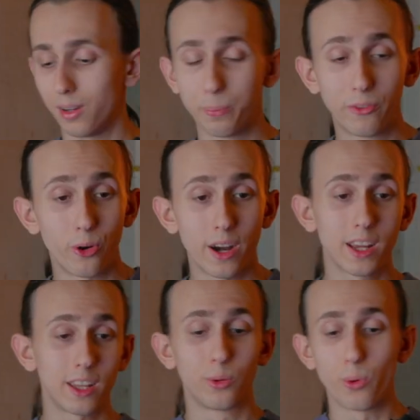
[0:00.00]
Before I
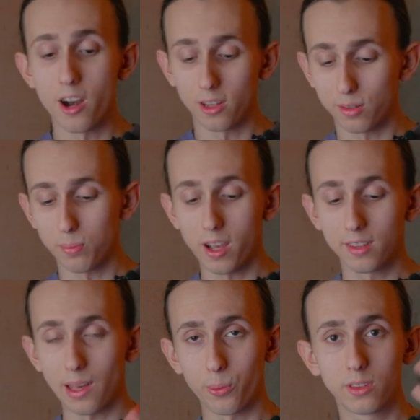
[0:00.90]
got the wireless
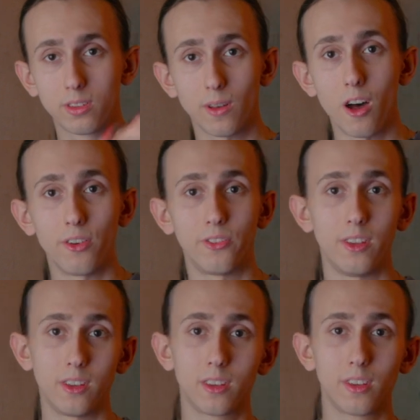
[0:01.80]
mics, I would often